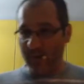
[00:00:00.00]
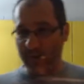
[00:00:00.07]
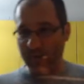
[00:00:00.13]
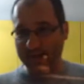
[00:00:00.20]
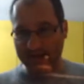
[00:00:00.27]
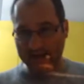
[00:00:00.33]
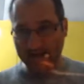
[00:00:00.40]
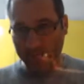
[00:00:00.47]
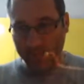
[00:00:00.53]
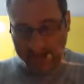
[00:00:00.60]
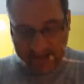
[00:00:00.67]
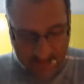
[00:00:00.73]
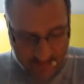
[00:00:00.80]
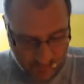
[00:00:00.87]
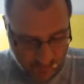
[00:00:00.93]
We're
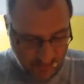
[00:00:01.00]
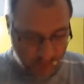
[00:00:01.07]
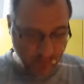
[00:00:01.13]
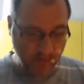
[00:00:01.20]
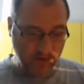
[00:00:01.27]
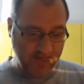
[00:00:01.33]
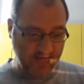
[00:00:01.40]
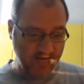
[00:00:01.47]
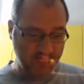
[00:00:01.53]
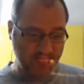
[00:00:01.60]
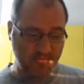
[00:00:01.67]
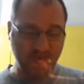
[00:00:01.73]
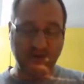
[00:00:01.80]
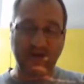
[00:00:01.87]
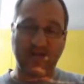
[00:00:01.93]
gonna have
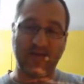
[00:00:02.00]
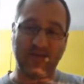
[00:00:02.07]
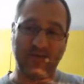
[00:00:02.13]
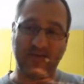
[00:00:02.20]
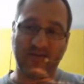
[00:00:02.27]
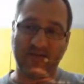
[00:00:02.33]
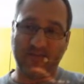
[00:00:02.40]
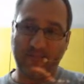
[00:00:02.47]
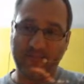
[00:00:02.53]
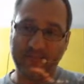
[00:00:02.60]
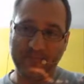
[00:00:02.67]
to do another pizza.